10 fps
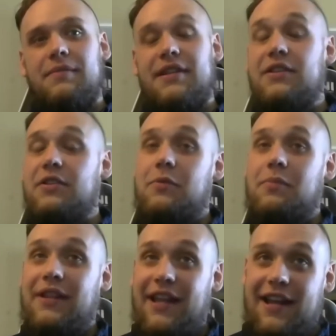and do you
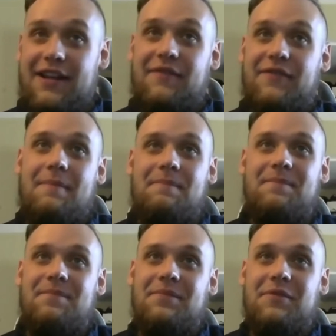play any of them
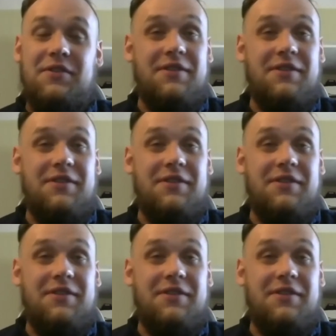yourself?